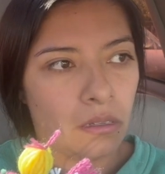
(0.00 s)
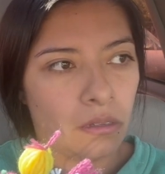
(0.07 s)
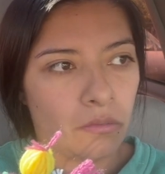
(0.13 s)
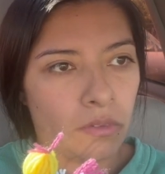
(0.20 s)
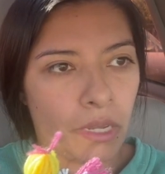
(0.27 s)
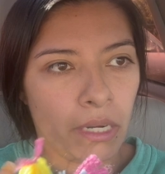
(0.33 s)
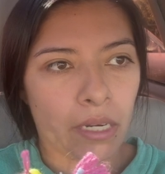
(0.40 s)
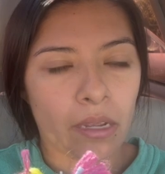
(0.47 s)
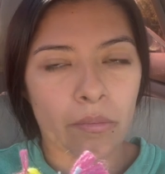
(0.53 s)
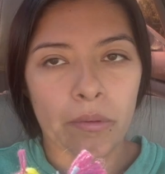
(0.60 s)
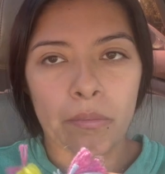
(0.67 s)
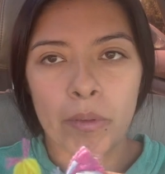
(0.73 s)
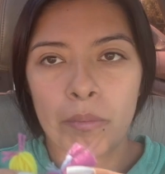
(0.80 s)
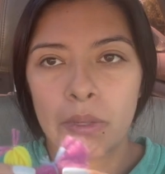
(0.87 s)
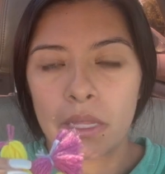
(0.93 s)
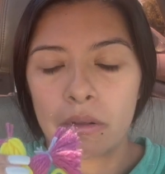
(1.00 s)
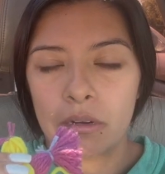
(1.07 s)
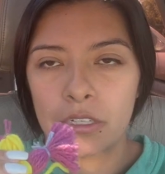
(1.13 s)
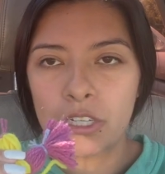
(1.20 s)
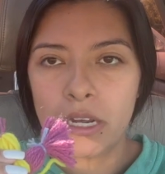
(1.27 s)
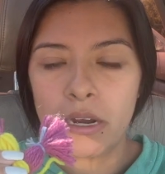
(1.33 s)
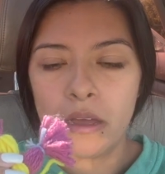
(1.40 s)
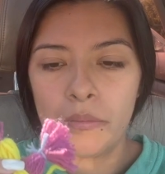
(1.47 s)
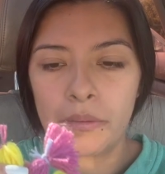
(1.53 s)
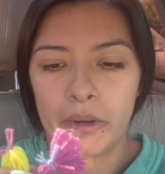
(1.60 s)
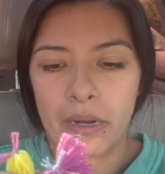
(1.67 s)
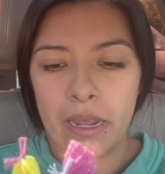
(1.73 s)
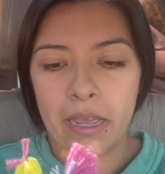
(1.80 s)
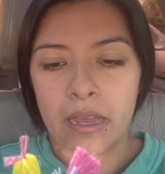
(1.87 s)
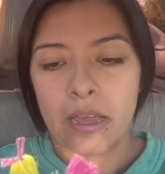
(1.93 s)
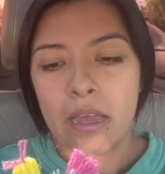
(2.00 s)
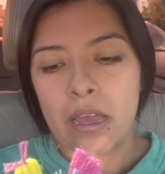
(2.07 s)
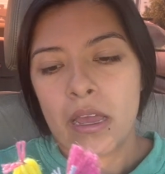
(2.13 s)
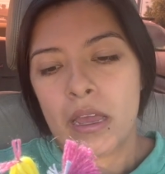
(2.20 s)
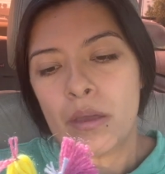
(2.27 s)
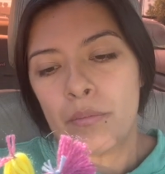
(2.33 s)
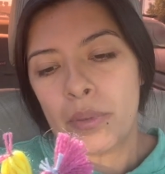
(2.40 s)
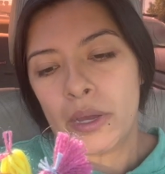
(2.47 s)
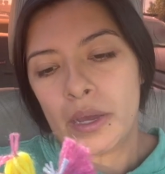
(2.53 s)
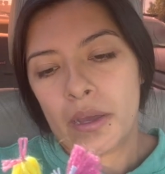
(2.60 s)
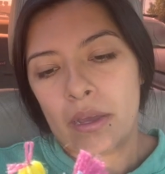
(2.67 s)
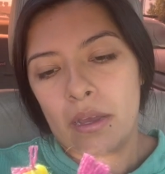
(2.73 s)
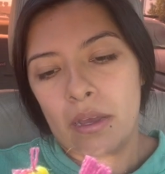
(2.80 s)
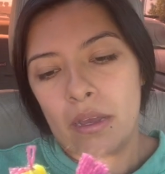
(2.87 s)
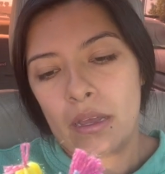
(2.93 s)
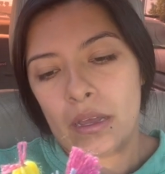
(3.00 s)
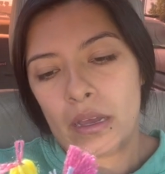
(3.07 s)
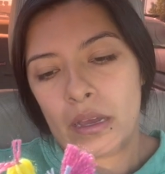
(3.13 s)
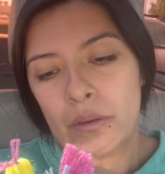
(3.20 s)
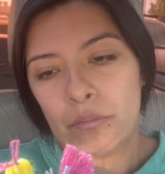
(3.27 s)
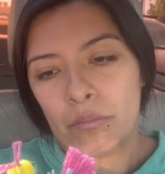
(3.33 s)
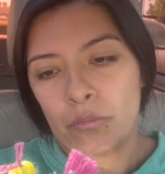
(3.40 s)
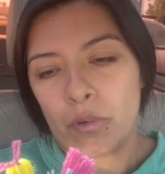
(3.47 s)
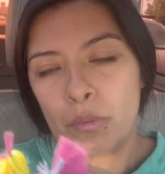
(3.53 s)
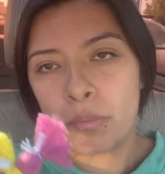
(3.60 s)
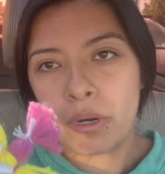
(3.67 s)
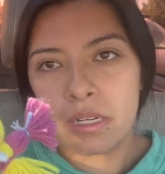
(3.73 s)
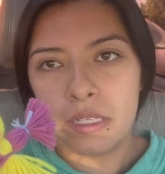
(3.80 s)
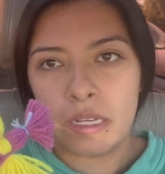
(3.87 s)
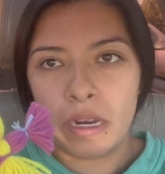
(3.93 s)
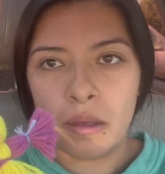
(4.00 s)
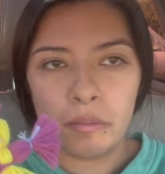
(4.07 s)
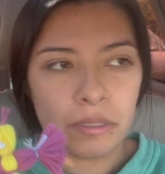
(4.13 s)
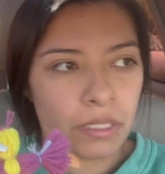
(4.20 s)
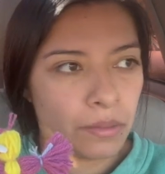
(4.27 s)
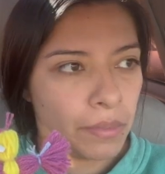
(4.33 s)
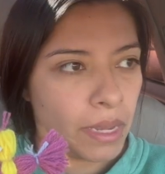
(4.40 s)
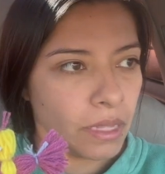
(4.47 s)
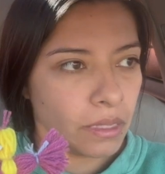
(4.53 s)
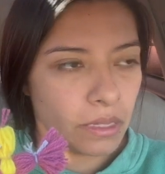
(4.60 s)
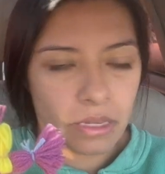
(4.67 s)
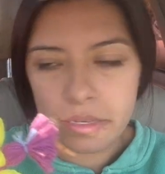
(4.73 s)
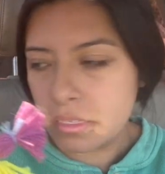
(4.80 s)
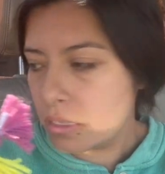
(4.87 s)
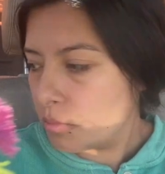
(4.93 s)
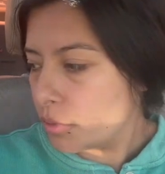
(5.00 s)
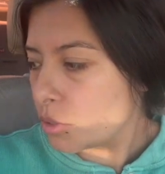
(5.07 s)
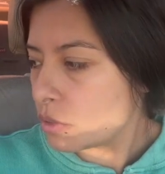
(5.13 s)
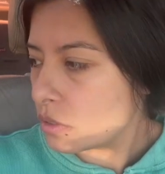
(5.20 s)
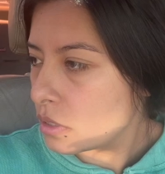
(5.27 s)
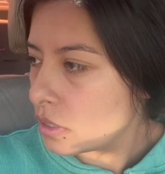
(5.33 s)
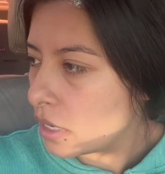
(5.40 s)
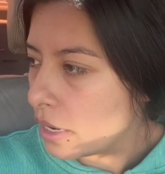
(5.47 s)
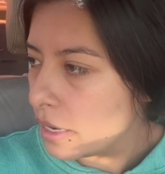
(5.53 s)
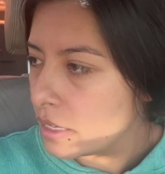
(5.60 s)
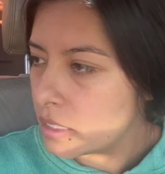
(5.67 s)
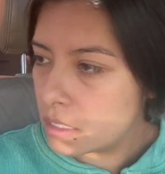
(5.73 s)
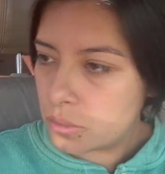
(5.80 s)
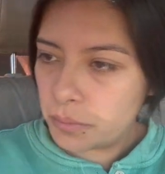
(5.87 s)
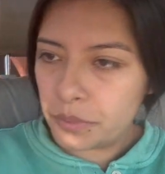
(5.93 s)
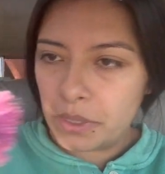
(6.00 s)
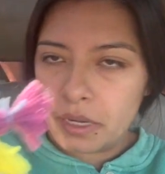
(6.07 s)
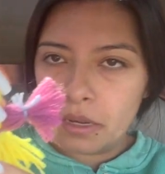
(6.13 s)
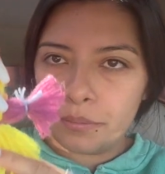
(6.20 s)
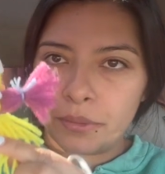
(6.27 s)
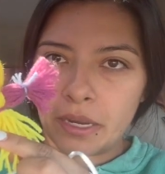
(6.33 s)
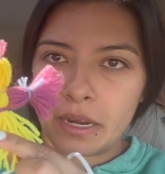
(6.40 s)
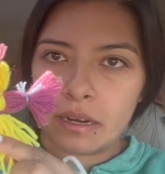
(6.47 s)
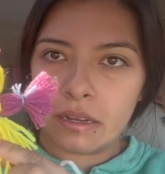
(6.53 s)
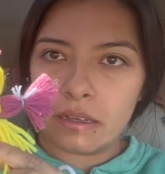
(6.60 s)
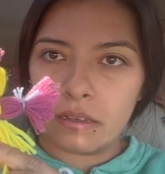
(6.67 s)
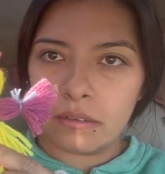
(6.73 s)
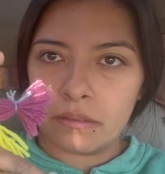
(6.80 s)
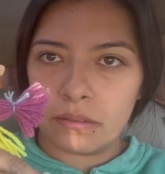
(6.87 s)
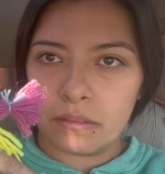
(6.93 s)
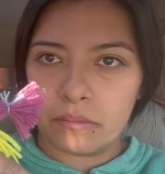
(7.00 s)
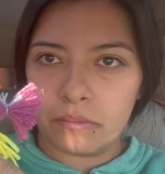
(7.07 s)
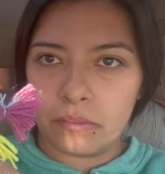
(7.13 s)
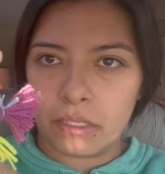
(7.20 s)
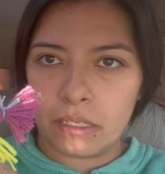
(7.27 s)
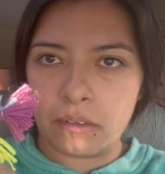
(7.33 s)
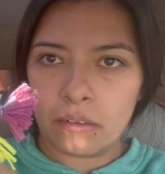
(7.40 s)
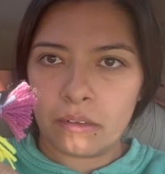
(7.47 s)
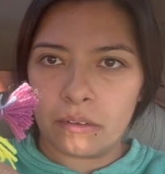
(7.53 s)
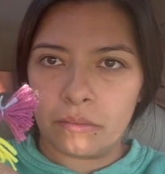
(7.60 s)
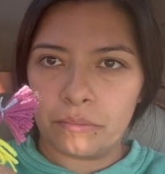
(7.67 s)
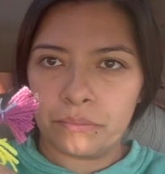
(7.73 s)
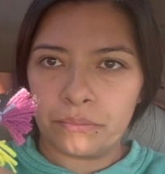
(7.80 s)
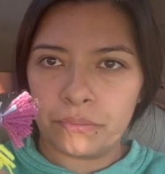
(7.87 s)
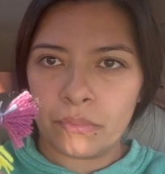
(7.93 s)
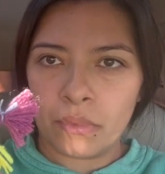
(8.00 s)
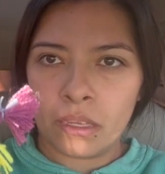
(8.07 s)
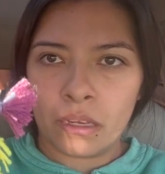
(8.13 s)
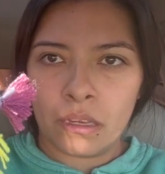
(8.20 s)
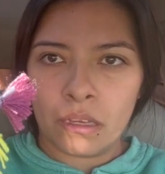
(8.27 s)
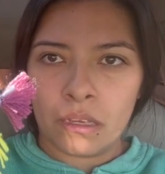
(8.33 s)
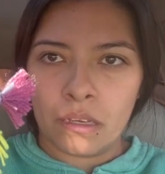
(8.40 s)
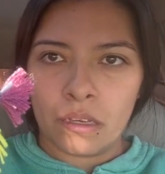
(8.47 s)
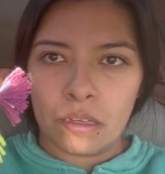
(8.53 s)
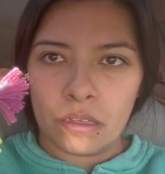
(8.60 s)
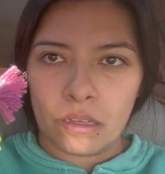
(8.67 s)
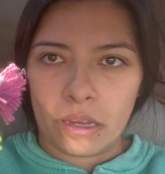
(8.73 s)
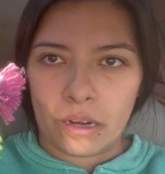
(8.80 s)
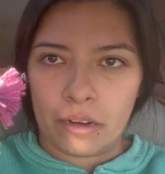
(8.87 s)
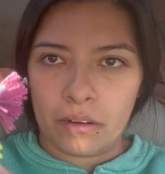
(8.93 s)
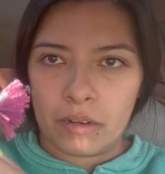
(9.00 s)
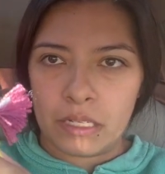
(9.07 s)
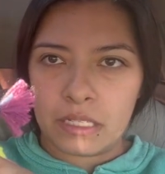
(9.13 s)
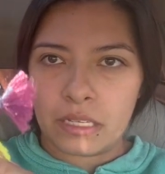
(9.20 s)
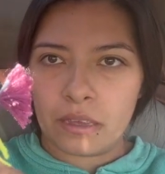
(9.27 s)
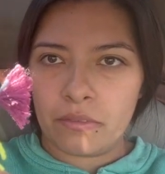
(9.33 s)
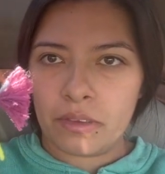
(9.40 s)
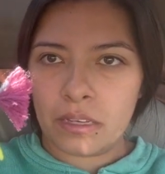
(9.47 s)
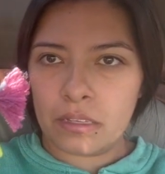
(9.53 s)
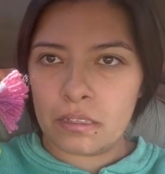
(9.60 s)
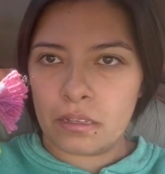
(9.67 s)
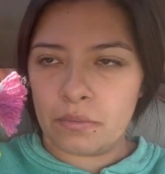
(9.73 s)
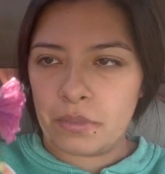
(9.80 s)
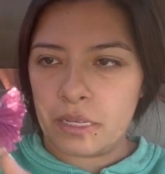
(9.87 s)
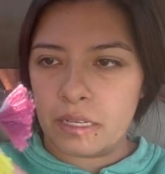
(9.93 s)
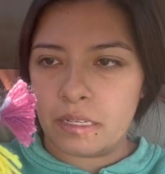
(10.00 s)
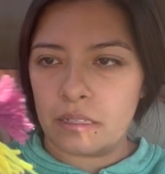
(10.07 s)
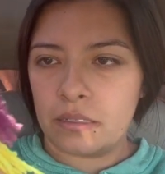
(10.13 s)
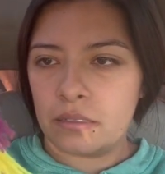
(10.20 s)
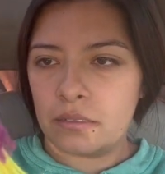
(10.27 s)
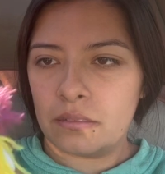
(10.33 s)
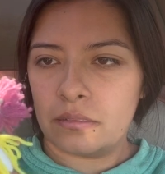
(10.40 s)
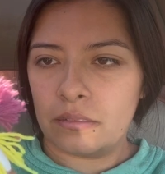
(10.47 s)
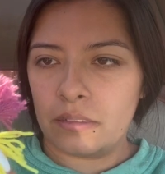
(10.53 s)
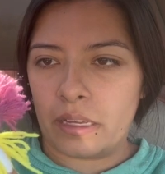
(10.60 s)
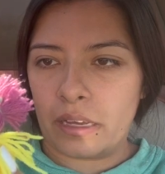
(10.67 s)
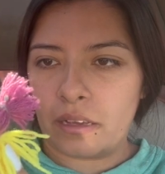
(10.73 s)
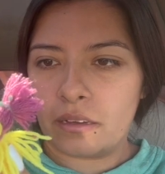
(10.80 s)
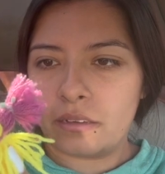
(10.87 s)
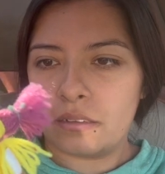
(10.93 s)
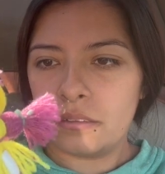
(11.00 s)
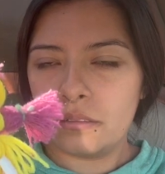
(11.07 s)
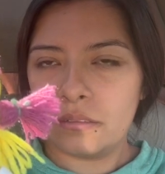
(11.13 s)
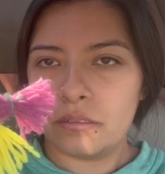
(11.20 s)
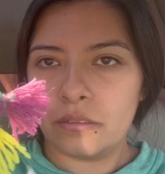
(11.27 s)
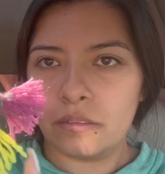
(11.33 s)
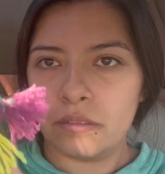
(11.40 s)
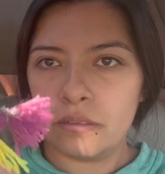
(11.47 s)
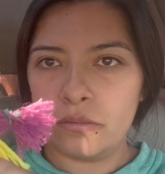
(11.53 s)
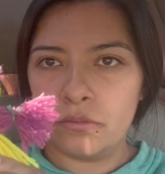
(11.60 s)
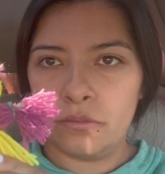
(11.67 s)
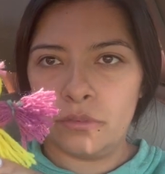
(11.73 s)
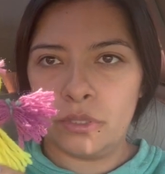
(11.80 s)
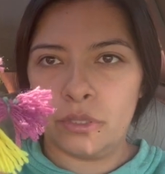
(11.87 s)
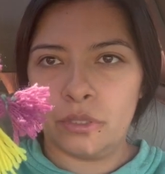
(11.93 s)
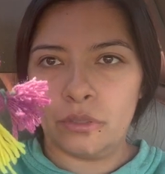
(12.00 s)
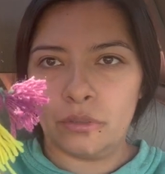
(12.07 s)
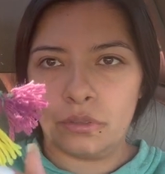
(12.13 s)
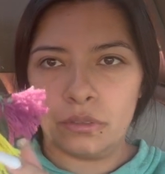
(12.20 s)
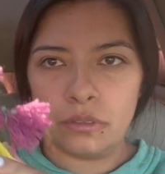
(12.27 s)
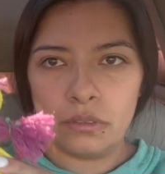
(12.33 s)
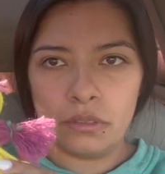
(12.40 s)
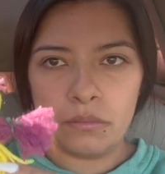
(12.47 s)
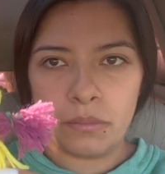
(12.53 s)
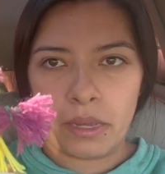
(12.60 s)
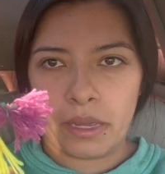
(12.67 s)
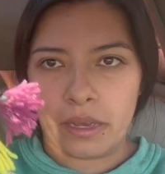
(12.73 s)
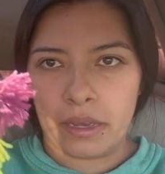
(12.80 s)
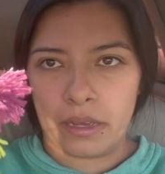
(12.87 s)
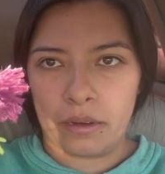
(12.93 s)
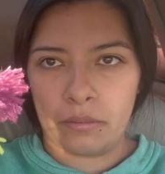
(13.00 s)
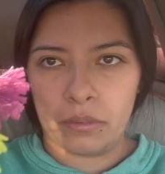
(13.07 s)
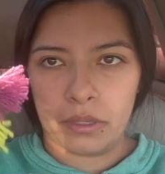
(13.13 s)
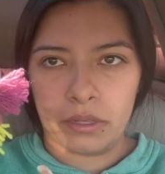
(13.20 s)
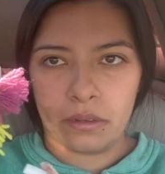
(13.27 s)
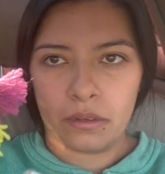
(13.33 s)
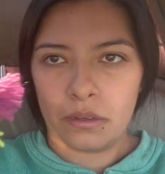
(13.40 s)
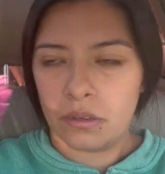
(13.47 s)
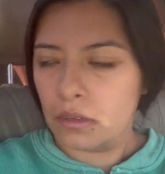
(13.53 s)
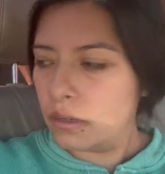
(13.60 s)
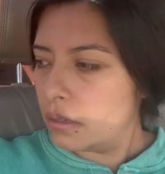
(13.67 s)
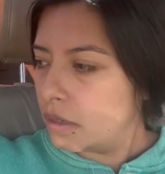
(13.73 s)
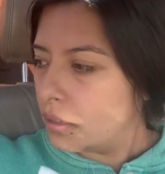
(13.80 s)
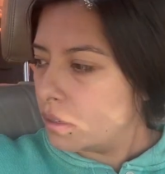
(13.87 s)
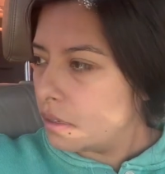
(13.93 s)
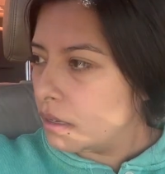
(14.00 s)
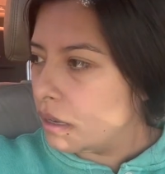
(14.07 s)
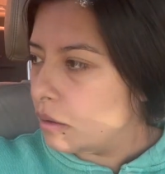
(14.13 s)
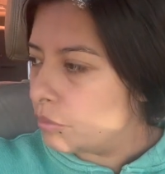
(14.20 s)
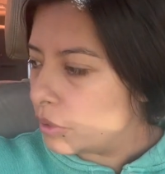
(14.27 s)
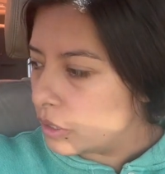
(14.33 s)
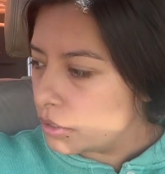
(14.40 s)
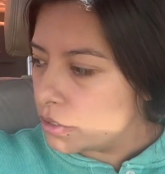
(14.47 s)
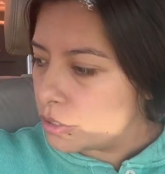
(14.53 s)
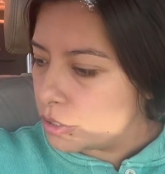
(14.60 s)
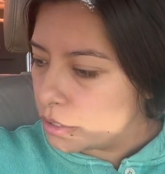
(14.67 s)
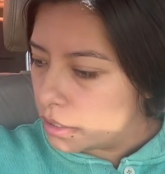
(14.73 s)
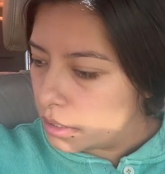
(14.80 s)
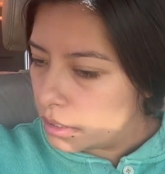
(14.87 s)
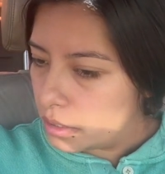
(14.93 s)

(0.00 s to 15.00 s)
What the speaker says: found a couple of people that were trying to help her knit. But one person helped her make this, which was nice. I'm kind of, I don't know. It's giving something like voodoo in my head, but I'm not sure.